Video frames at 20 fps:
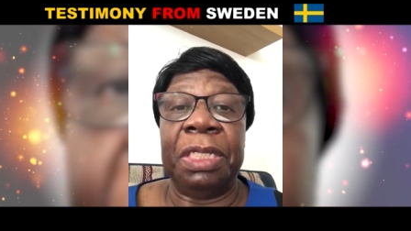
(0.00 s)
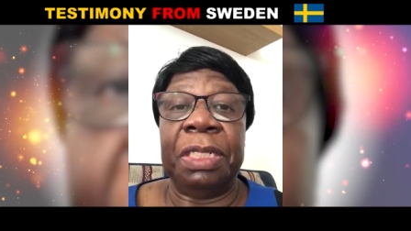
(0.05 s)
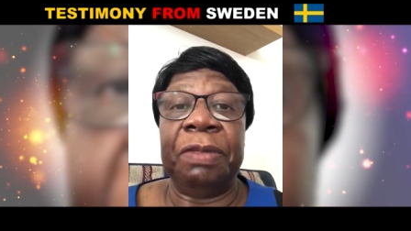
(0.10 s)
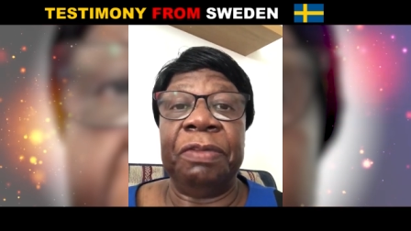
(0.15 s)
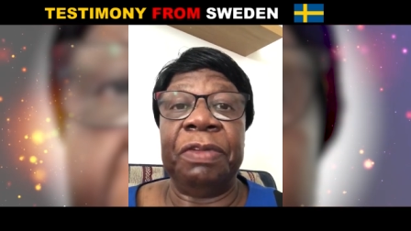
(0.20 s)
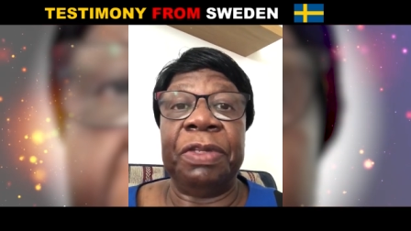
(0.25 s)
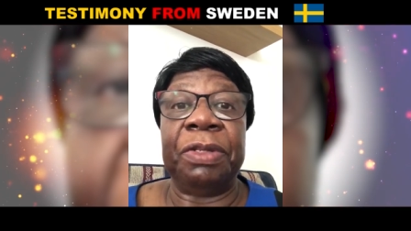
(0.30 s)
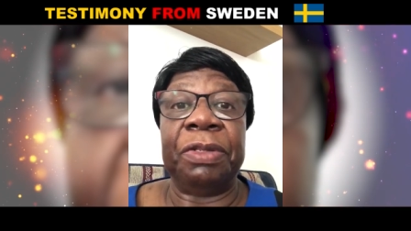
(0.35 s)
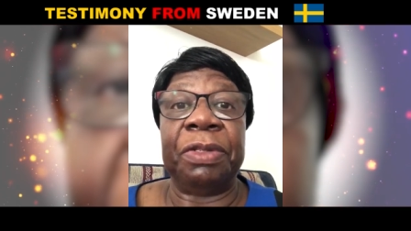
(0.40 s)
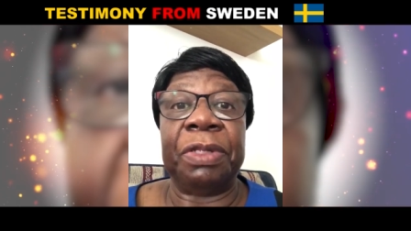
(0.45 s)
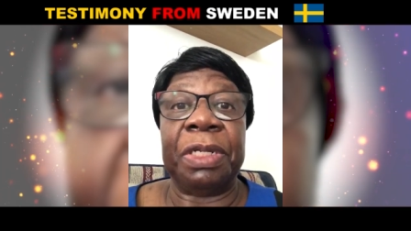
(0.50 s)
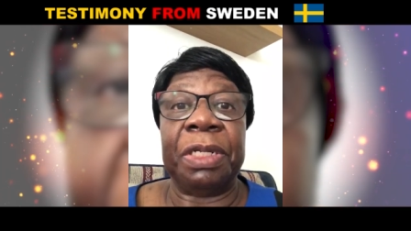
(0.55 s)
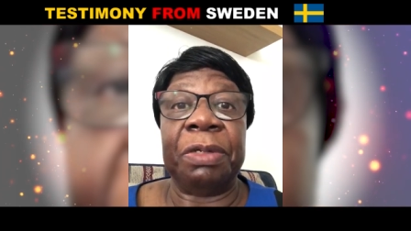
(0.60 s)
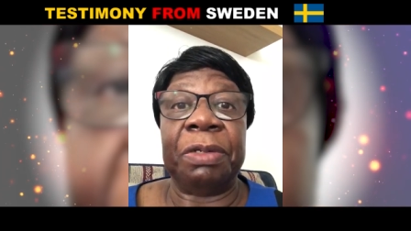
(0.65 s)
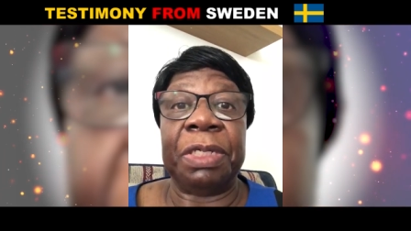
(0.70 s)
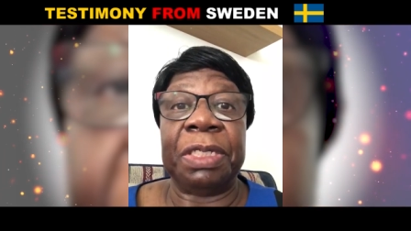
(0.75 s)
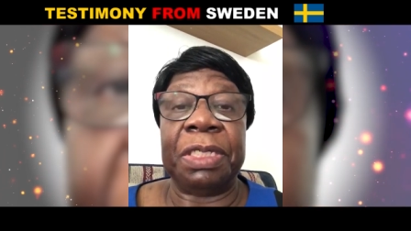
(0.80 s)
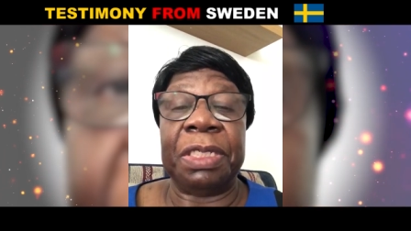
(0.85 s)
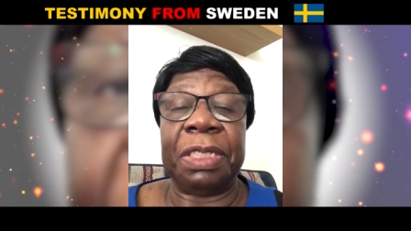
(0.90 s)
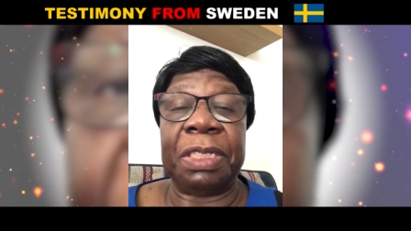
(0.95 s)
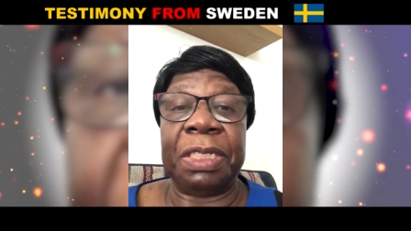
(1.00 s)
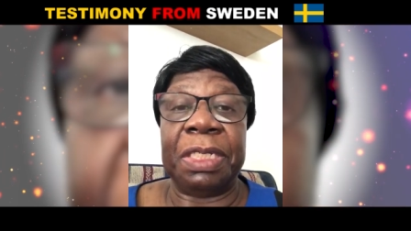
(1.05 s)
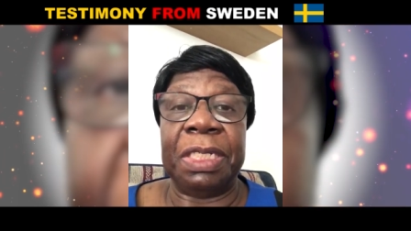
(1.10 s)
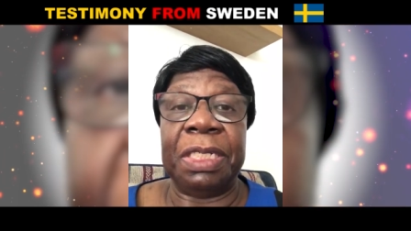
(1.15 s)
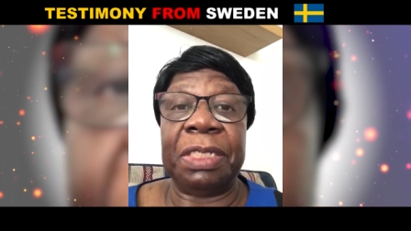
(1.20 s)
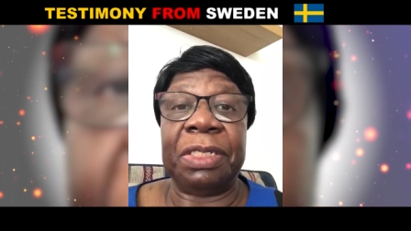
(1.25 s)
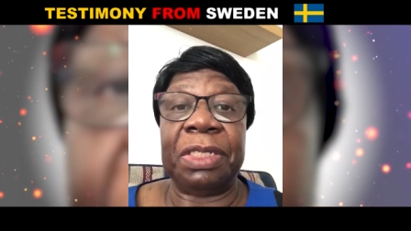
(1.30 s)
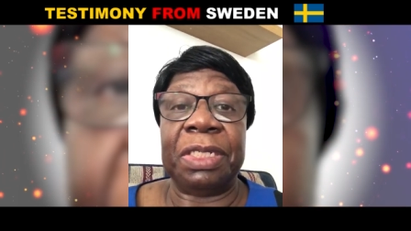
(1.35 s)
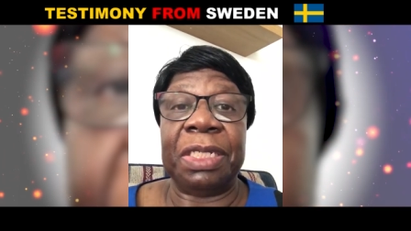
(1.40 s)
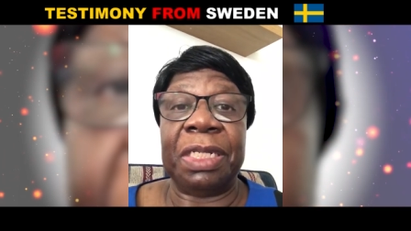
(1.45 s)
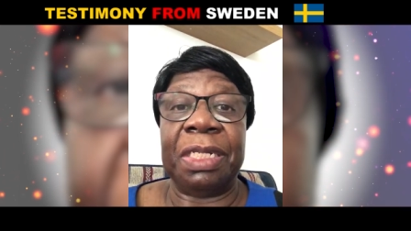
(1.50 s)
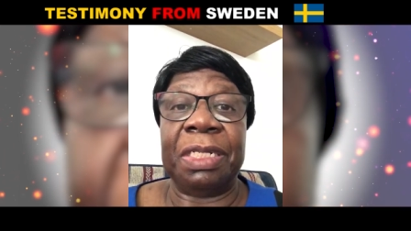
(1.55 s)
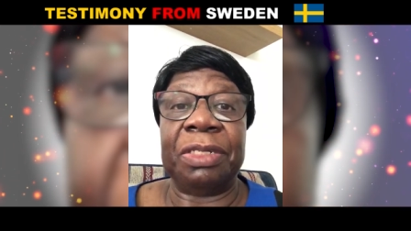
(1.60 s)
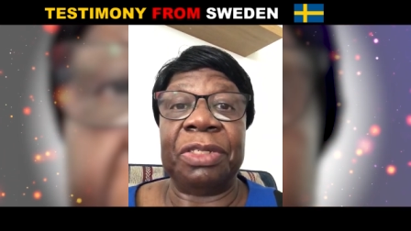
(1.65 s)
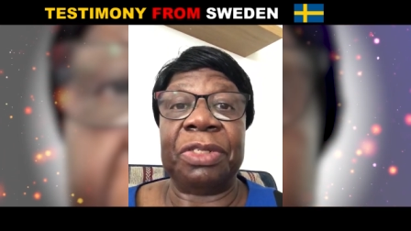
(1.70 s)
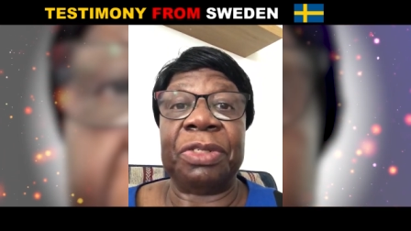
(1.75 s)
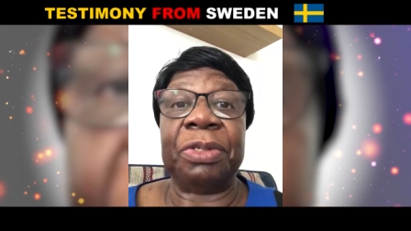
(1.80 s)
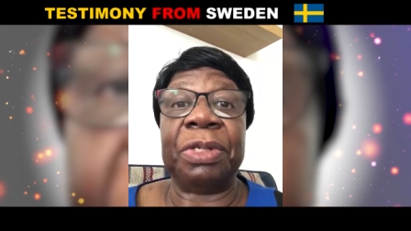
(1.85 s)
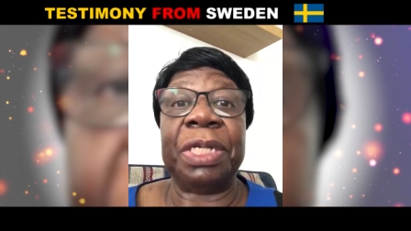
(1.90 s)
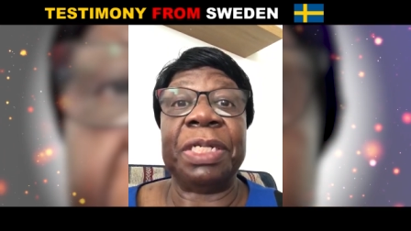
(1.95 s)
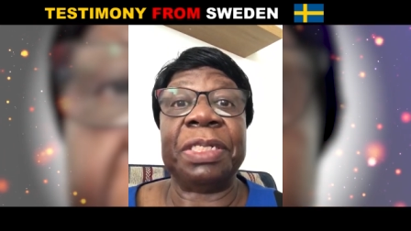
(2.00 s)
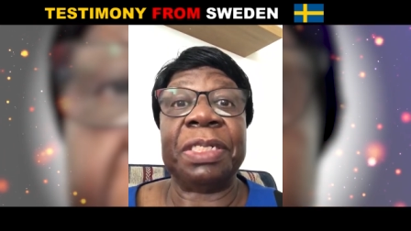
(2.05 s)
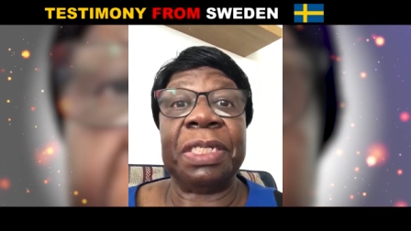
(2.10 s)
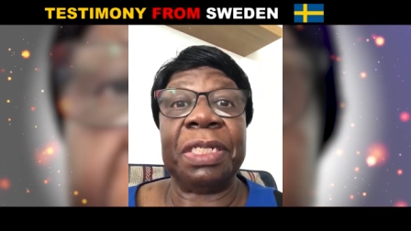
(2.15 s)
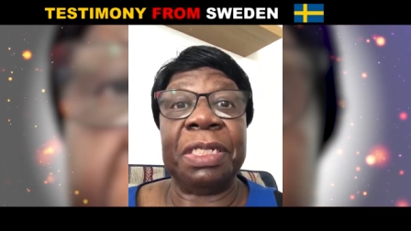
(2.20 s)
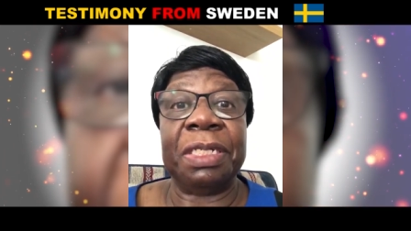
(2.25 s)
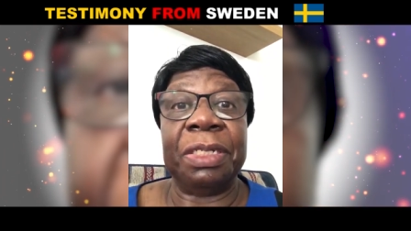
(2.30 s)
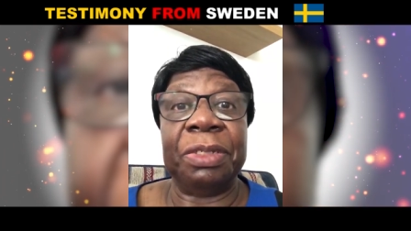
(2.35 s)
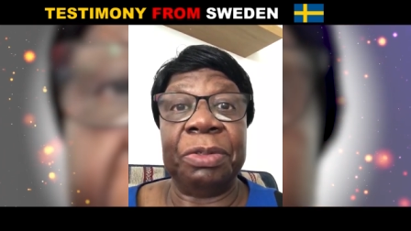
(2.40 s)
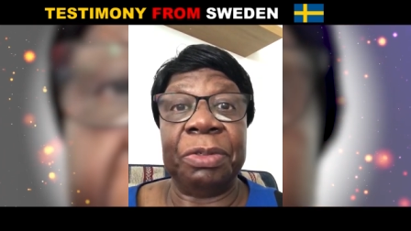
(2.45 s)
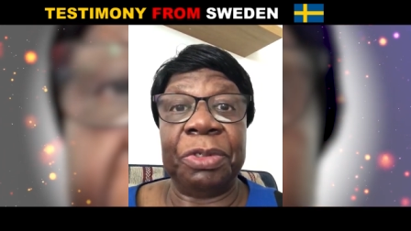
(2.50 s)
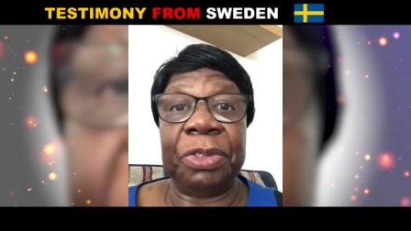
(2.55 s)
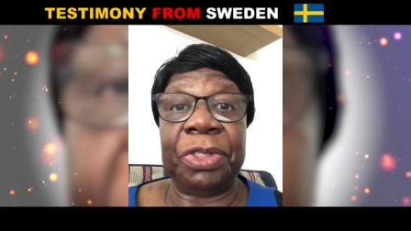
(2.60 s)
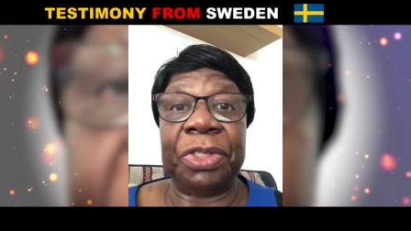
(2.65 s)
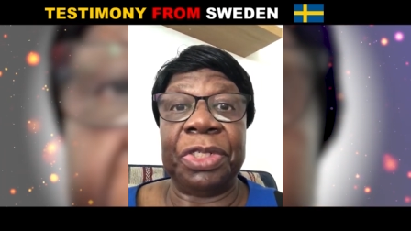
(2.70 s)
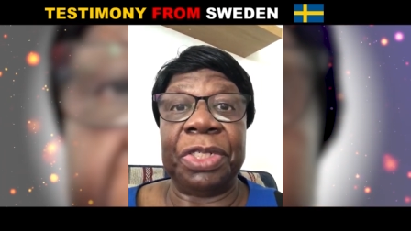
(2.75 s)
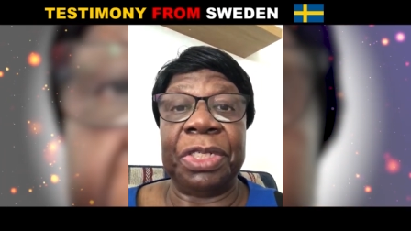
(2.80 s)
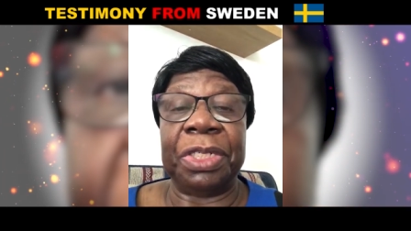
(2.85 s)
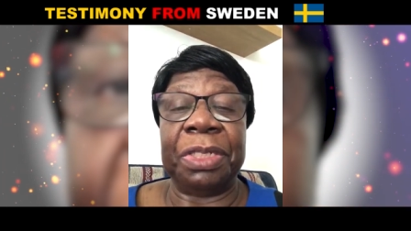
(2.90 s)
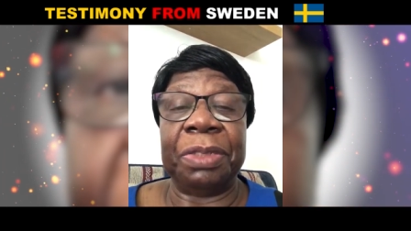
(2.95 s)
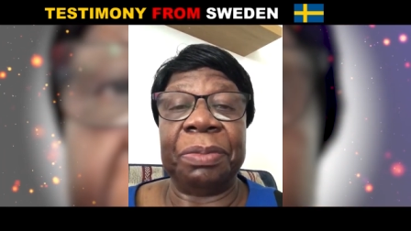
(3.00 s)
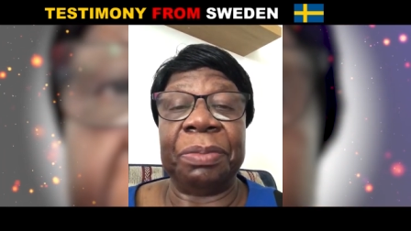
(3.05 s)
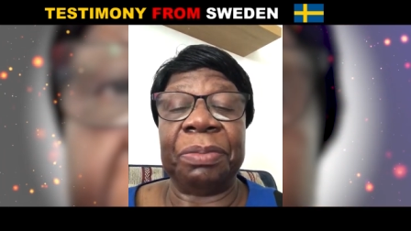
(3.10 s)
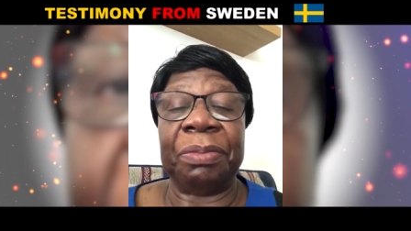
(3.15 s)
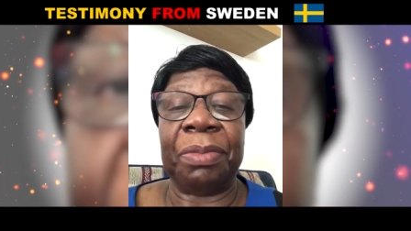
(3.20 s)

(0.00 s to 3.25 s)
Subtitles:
even though I was a Christian. So I started watching.